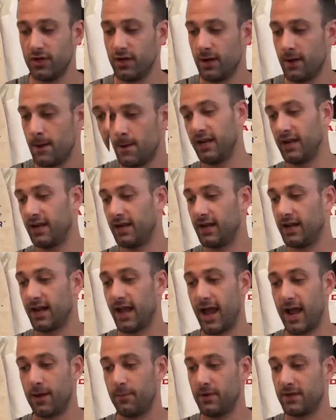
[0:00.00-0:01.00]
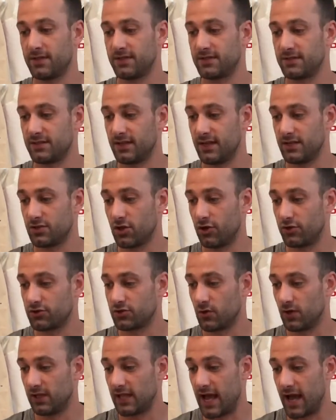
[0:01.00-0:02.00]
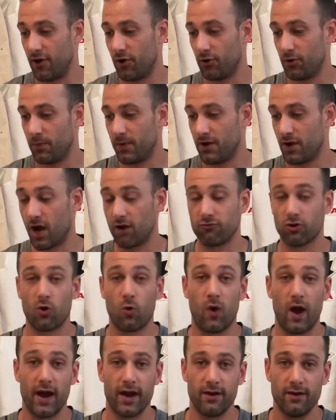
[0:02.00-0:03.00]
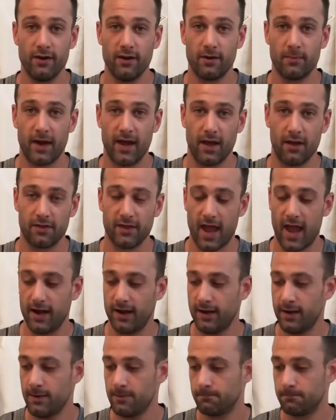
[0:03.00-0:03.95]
Radiating cannabis is also allowed, but not required by Health Canada.